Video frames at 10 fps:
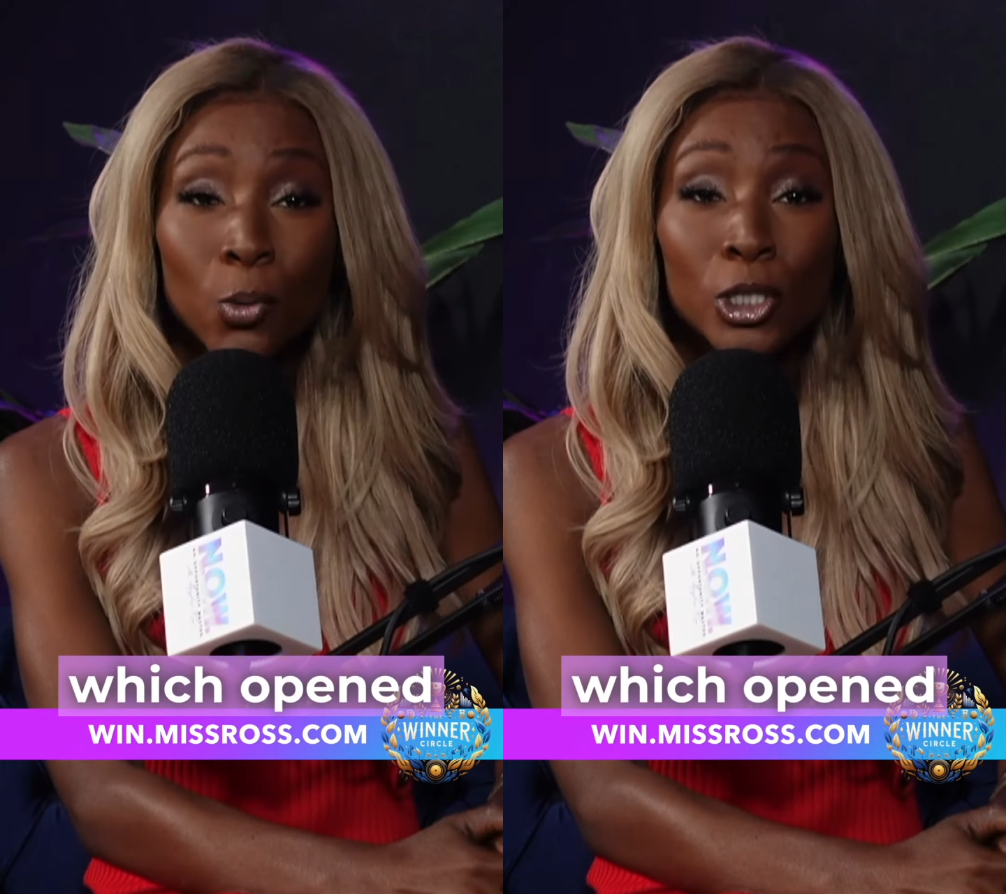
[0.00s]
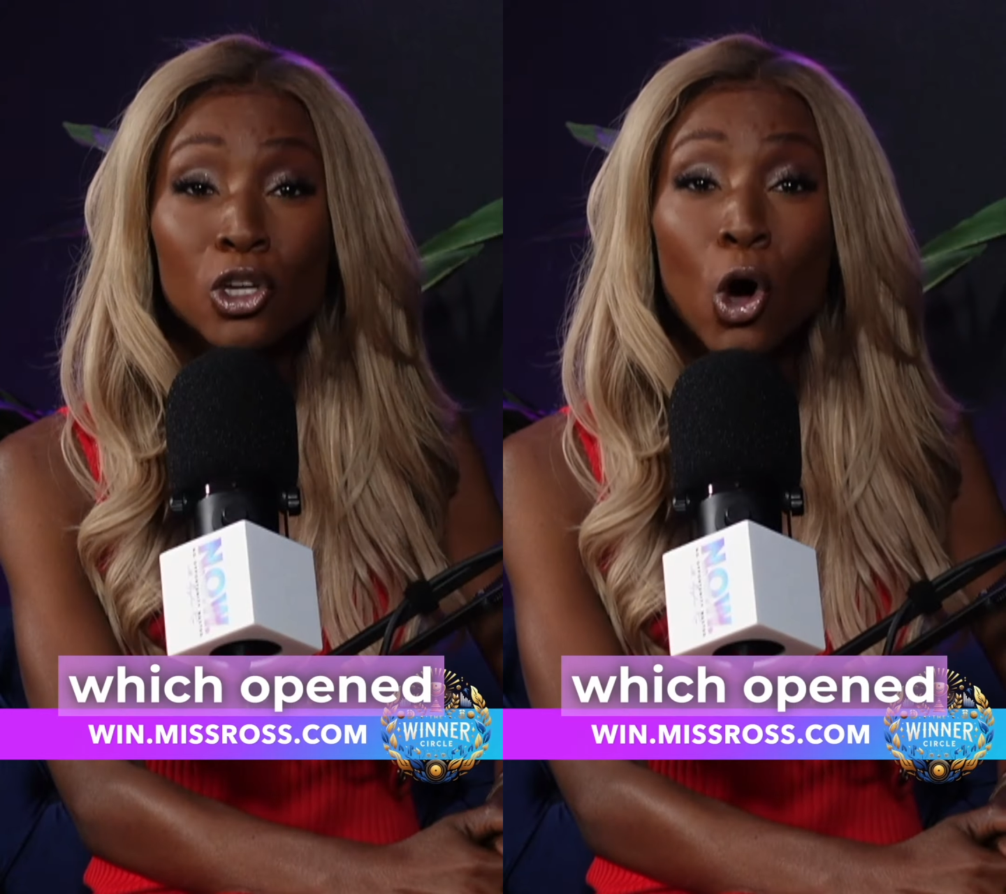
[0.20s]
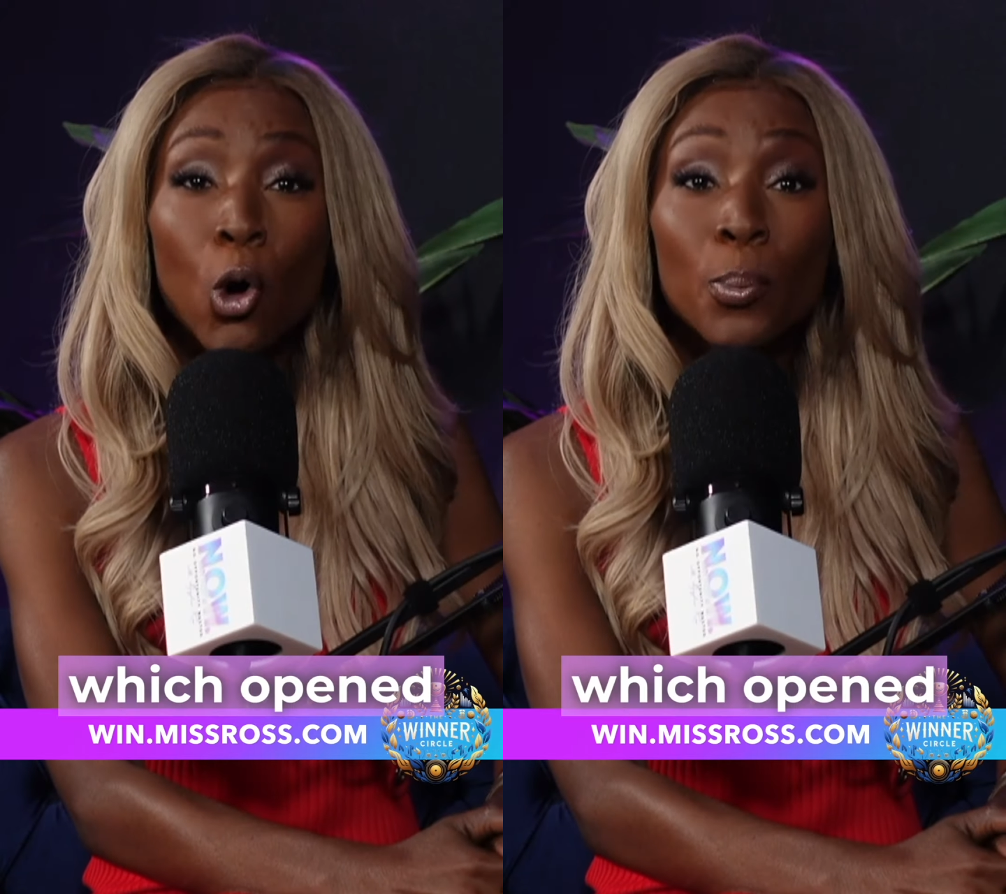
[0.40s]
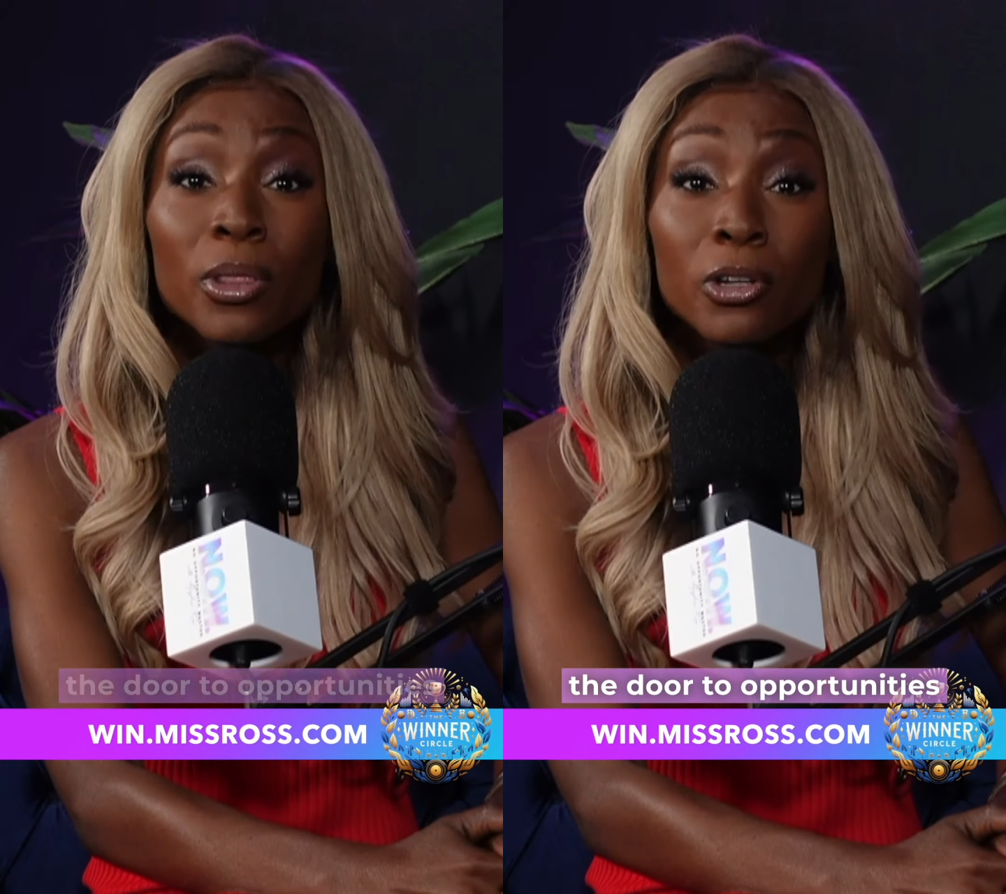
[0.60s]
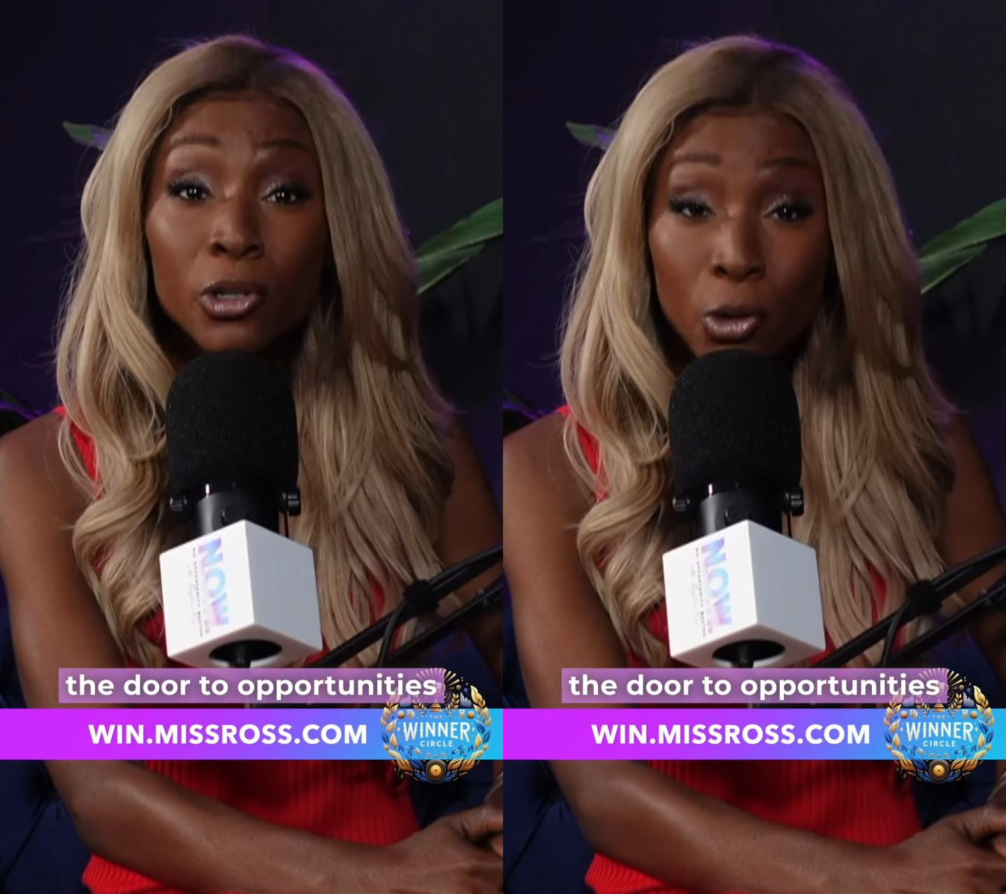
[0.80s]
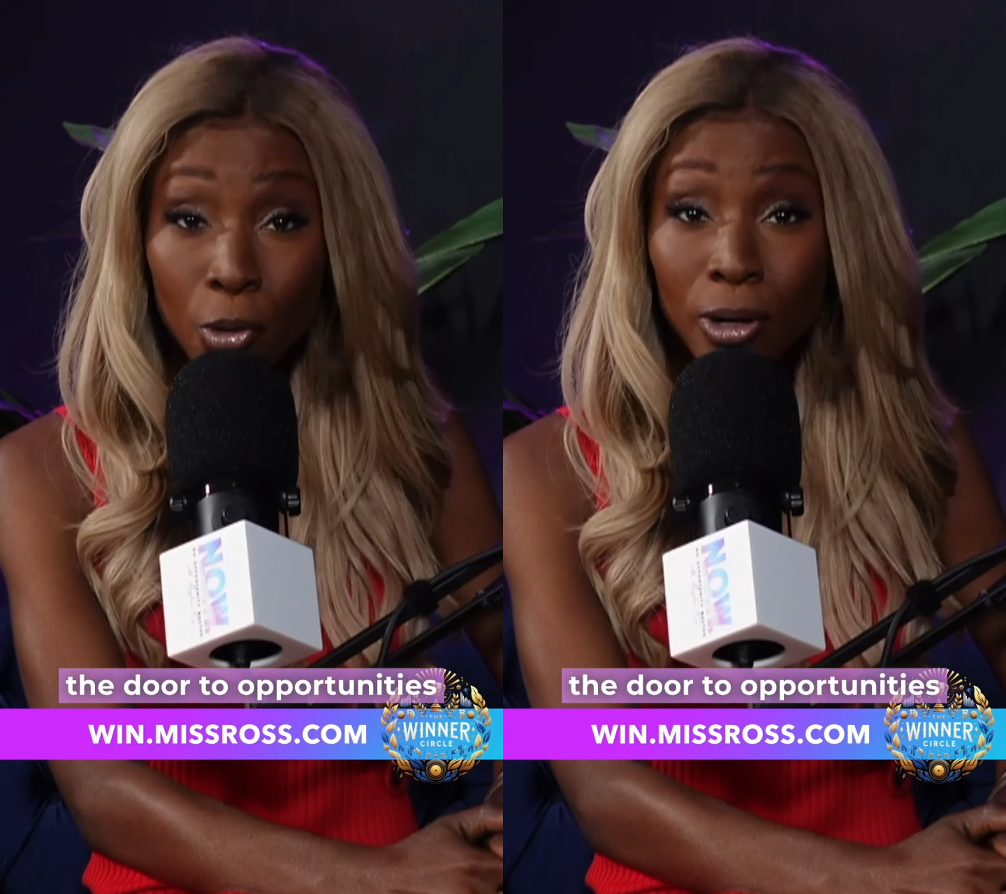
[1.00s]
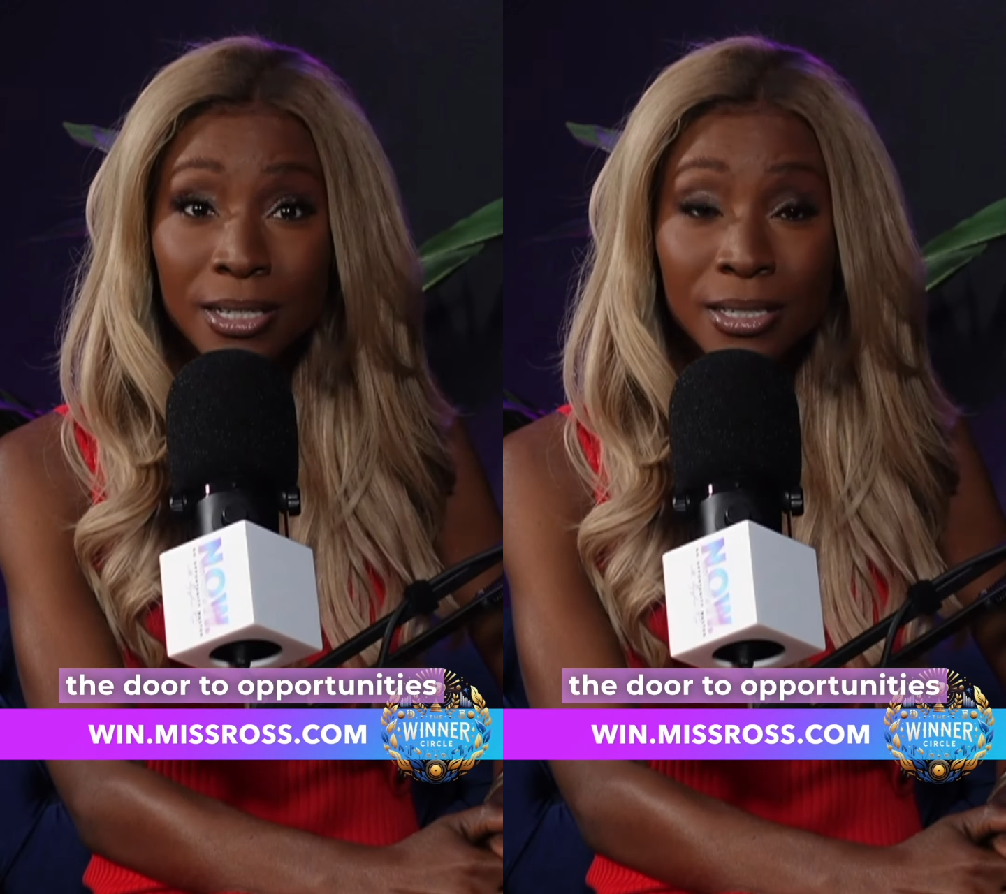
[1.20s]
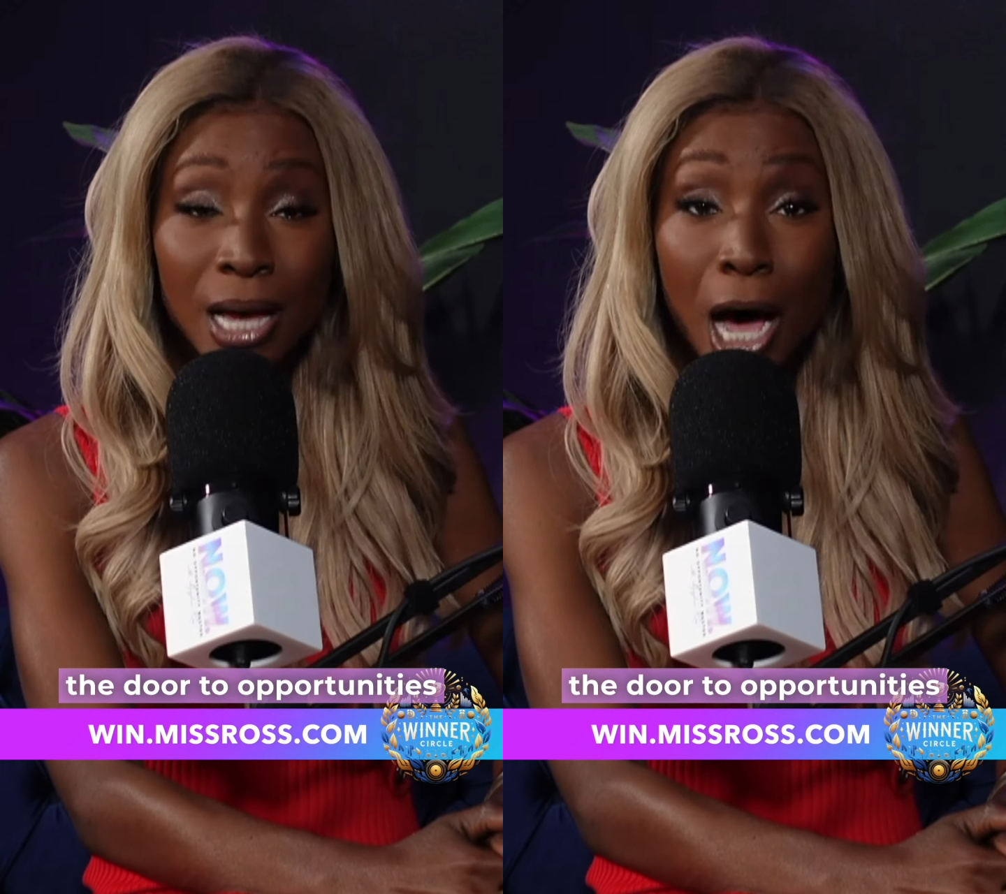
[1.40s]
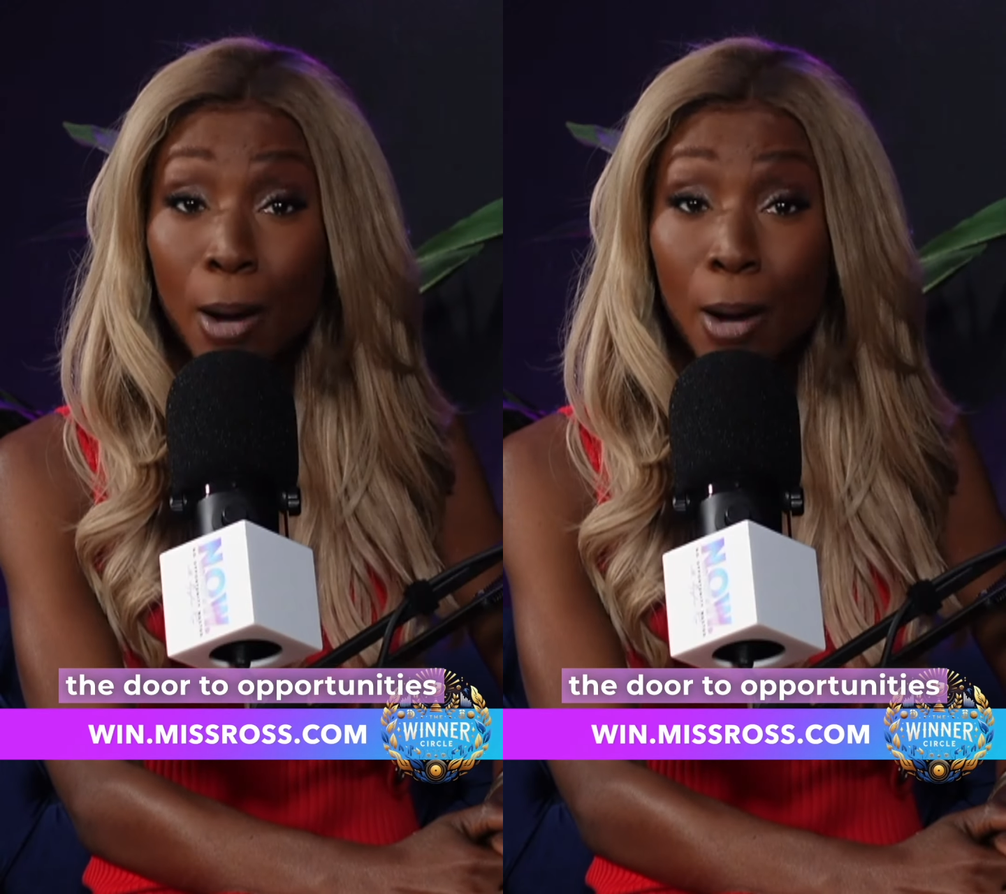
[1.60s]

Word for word: which opened the door to